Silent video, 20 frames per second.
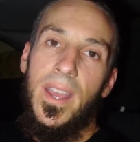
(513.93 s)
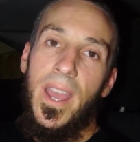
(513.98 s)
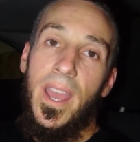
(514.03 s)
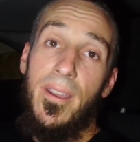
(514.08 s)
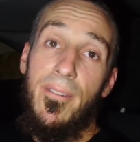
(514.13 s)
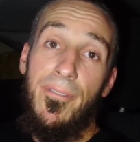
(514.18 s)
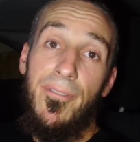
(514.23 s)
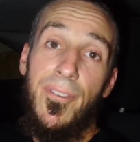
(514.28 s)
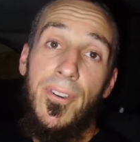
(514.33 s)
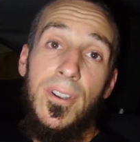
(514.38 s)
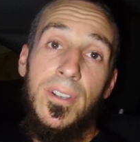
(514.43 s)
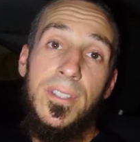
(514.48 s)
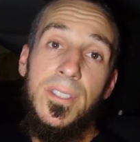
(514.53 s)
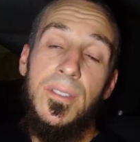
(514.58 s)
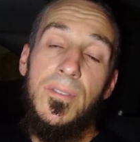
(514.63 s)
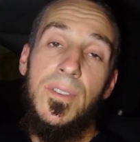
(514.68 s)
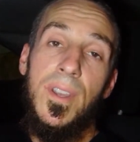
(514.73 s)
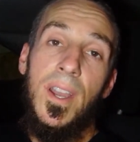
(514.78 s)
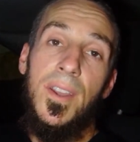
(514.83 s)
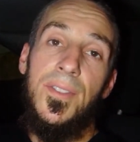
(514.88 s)
At
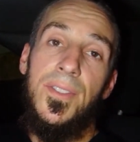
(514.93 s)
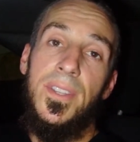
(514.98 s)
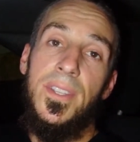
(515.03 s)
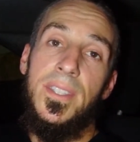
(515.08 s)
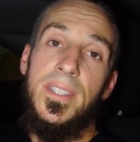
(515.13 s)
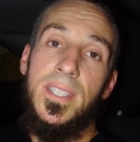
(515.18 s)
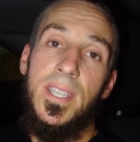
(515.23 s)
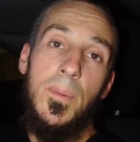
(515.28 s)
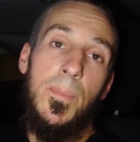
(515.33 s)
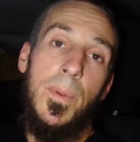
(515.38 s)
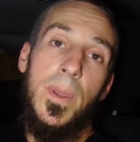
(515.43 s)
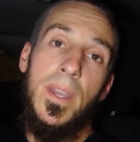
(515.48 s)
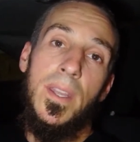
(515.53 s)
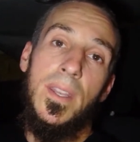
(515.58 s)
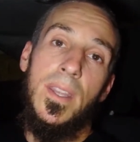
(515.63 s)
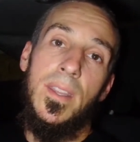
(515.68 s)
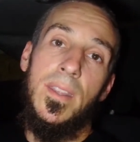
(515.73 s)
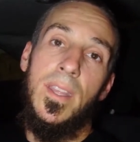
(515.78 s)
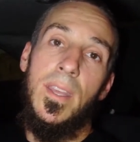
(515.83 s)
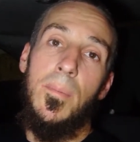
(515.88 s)
first you've got the tip
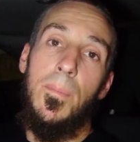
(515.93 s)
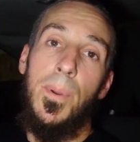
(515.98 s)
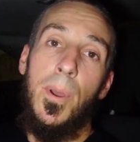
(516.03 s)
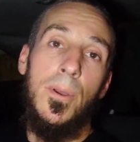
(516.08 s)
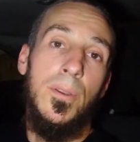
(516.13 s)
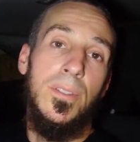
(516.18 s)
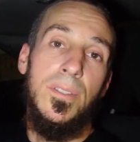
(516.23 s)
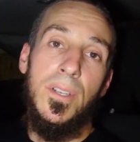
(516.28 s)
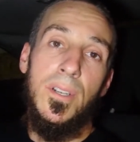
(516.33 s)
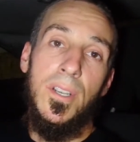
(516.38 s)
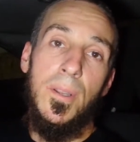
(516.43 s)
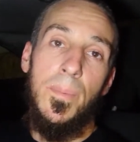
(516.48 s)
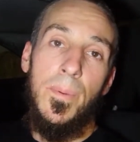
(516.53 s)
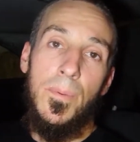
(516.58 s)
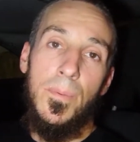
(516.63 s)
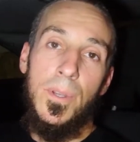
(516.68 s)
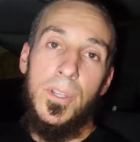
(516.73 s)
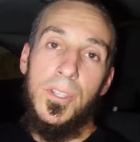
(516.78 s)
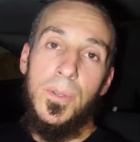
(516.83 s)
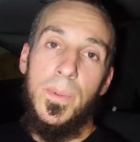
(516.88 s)
in and then post startup
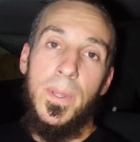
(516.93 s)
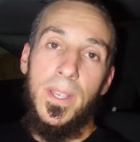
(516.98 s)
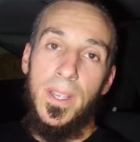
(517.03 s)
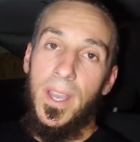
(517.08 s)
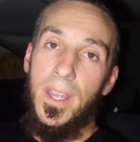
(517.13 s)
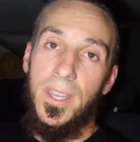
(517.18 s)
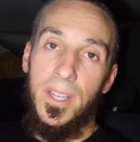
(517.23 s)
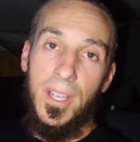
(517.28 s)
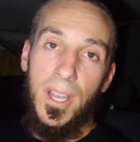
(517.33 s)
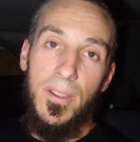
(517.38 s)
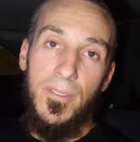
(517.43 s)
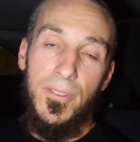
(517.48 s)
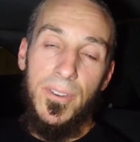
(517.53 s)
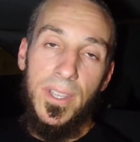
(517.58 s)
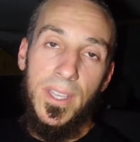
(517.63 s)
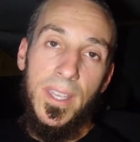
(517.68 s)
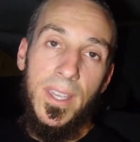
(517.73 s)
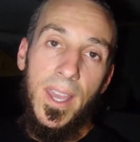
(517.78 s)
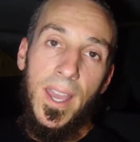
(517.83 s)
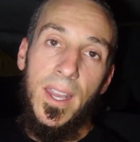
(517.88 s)
enrichment kind of
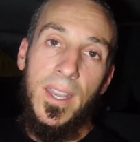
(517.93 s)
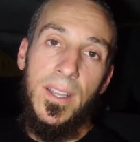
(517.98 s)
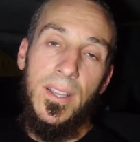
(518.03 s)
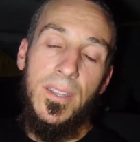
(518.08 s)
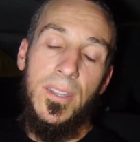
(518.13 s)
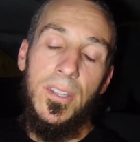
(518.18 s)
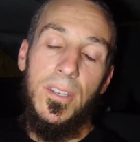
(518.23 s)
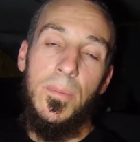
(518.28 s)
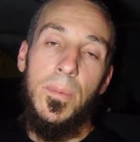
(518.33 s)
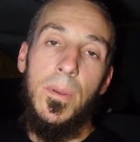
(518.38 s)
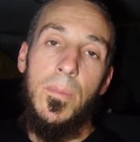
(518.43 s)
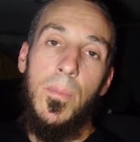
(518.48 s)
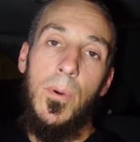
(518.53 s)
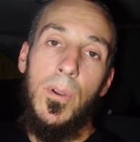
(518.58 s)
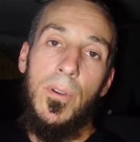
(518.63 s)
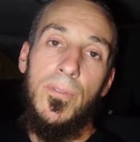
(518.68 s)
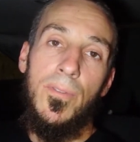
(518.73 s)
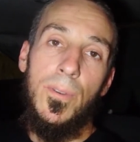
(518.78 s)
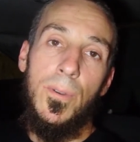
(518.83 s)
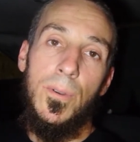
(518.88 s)
covering it, adding a little bit
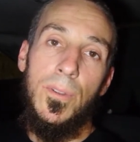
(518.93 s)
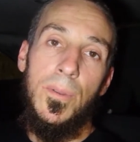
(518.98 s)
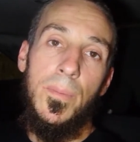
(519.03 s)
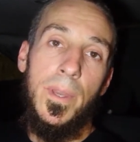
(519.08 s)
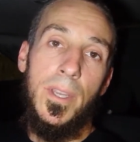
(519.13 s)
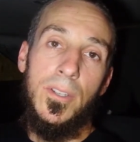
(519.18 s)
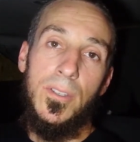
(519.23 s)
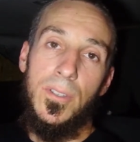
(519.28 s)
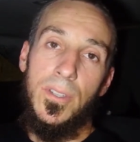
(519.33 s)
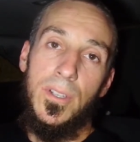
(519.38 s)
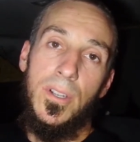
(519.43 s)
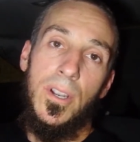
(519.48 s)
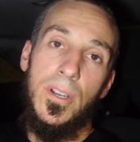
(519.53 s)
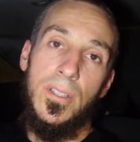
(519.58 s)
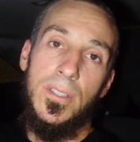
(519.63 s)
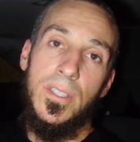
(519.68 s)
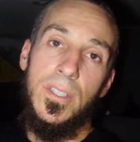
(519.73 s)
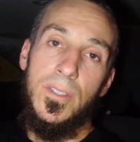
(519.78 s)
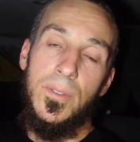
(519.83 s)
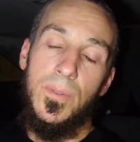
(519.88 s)
more fuel to make sure the
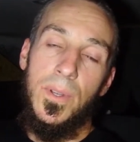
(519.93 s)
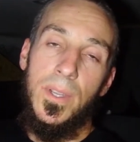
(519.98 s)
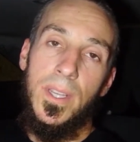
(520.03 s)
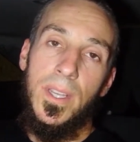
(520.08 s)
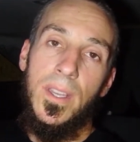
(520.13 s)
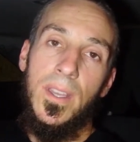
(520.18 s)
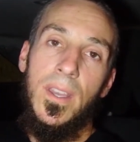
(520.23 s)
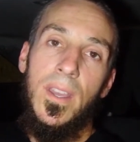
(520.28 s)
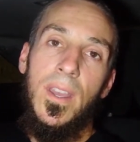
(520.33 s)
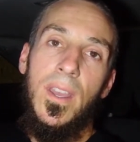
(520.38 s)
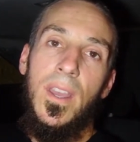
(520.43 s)
car stays running.